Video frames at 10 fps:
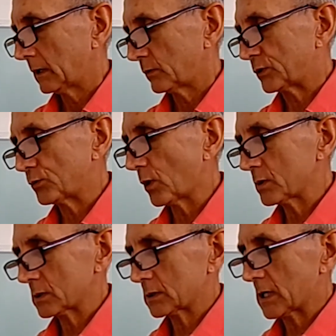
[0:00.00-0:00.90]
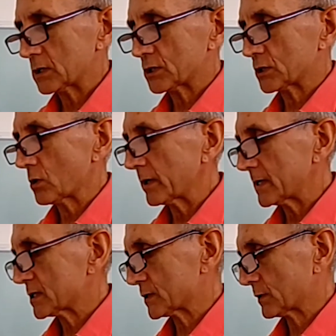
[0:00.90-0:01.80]
We do not touch
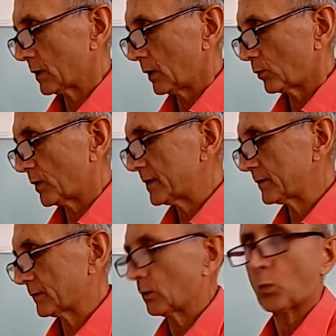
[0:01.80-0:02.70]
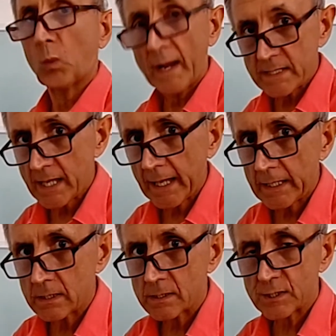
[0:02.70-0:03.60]
sockets with wet
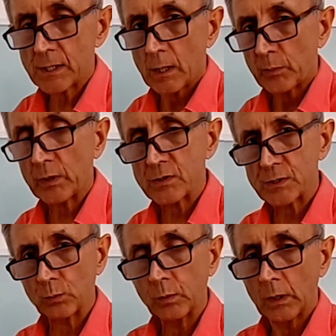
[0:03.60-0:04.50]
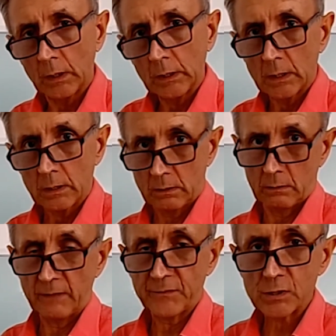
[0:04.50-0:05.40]
hands because
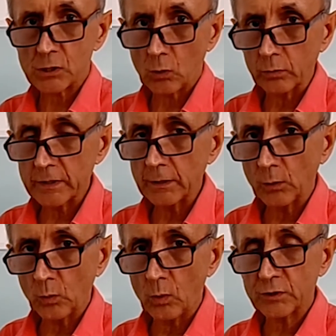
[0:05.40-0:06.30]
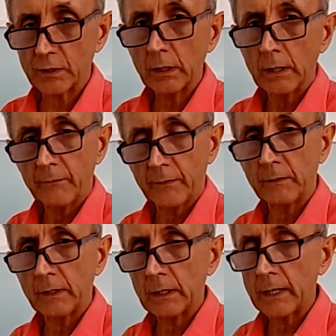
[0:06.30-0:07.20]
if there's salt in the water, then
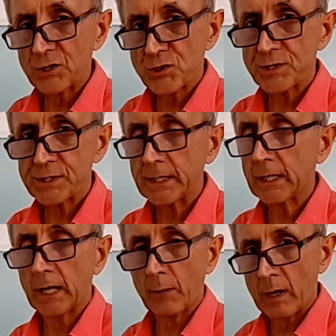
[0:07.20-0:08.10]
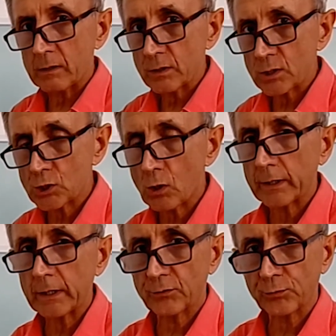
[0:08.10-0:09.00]
the electricity can come out of the
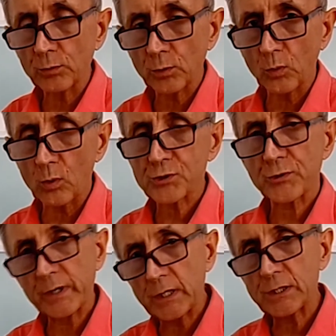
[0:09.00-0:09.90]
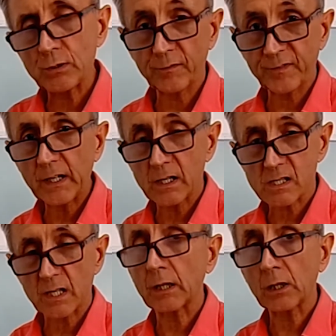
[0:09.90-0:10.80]
socket through the water and into your fingers
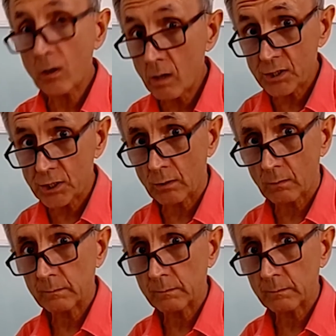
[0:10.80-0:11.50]
and it'll hurt you.